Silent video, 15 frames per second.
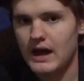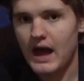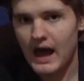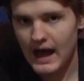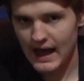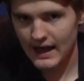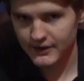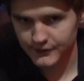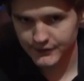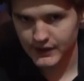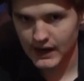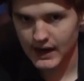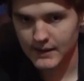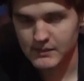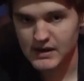ahead of
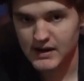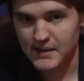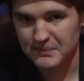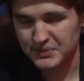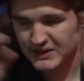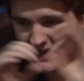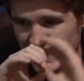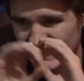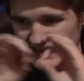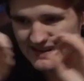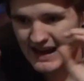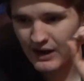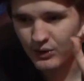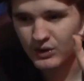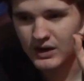time, and I planned it
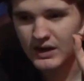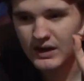out.